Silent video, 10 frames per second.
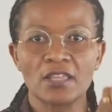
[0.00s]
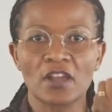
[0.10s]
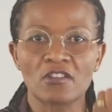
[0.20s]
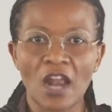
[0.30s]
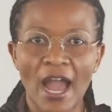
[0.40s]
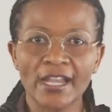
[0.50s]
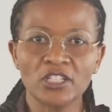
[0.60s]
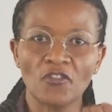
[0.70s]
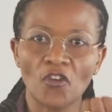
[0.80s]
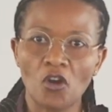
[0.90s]
the
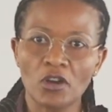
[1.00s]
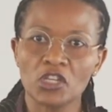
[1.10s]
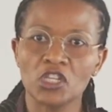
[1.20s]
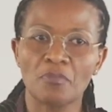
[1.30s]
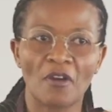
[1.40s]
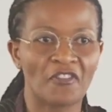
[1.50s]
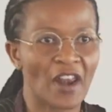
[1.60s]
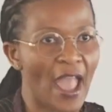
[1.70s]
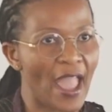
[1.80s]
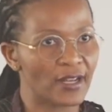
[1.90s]
right of ownership of
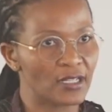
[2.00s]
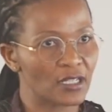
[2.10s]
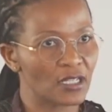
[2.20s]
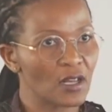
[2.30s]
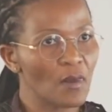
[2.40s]
land,